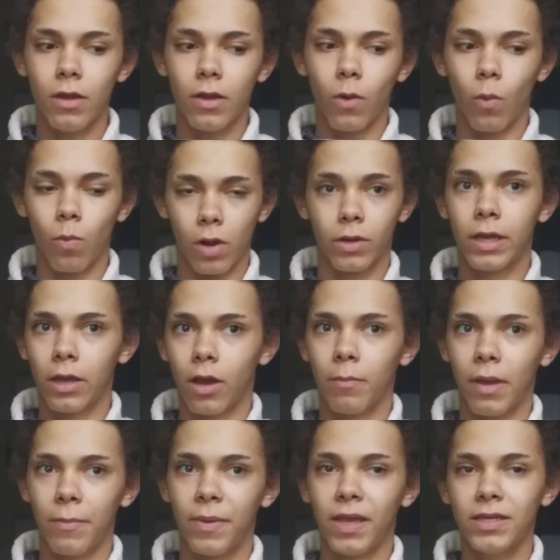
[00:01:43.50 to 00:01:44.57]
working on
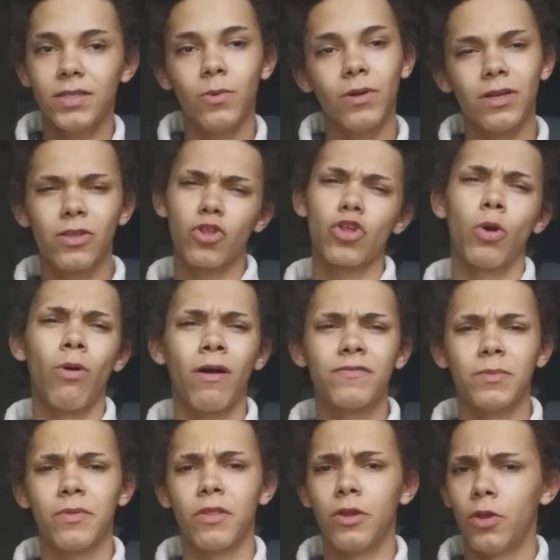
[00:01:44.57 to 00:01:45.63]
my paint, I wanted to show off
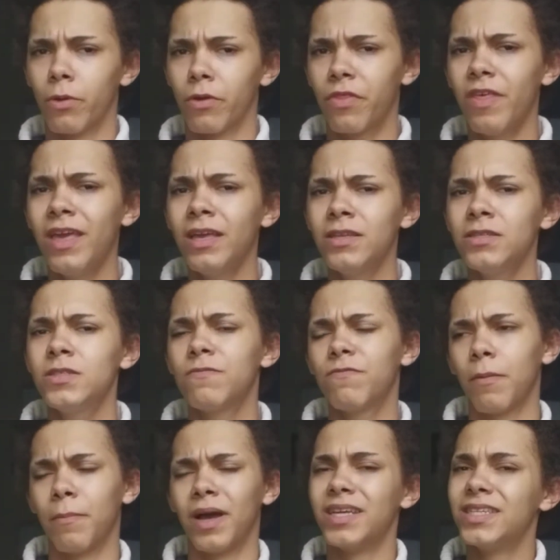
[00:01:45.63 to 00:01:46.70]
some of the newer things
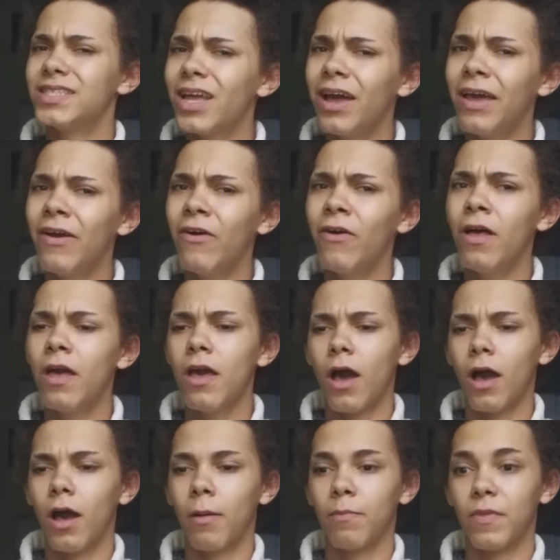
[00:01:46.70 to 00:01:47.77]
from my style
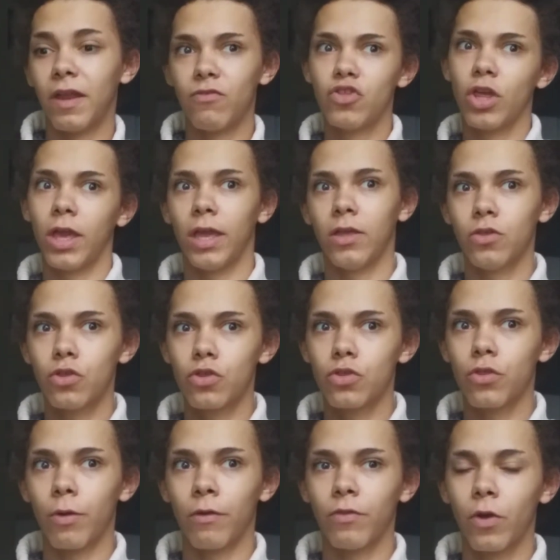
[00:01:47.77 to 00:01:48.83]
that have changed
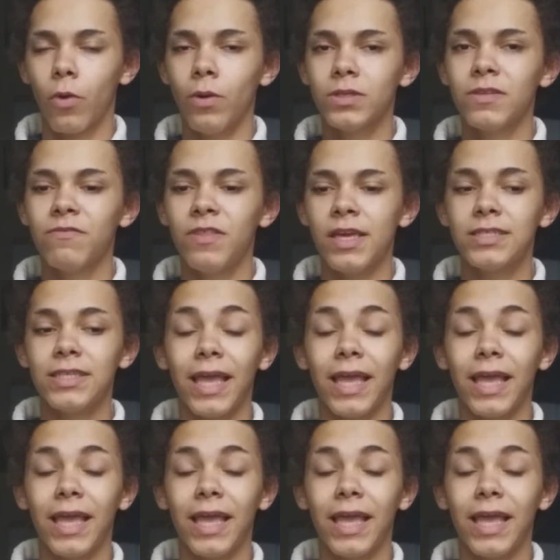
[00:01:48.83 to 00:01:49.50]
throughout the course of this,